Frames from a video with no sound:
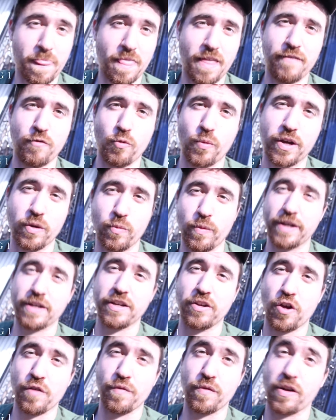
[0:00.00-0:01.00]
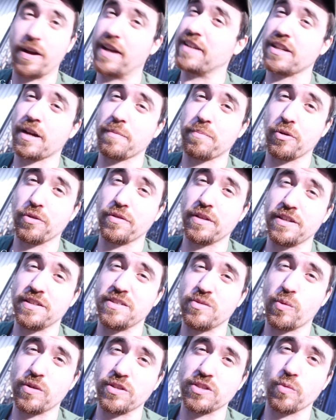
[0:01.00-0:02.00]
have a wicked week, and hopefully I get to upload
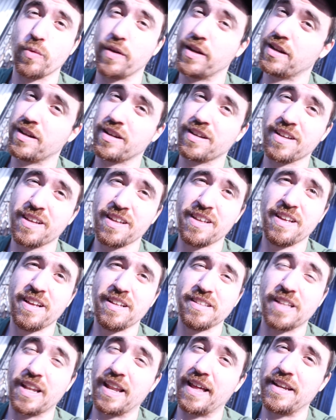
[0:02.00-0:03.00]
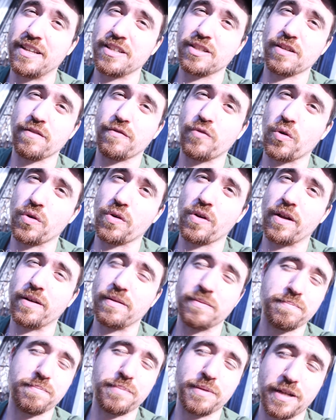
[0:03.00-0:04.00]
these once a week, the latest a fortnight.
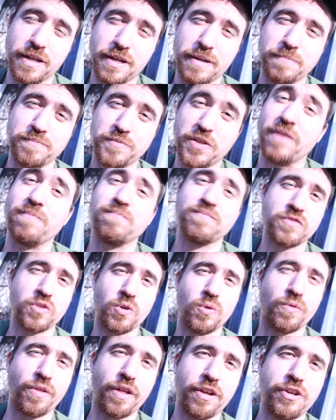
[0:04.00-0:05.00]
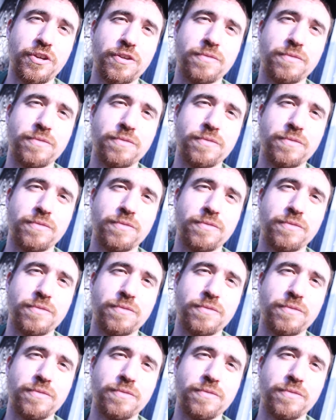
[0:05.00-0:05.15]
But yeah, cool, thank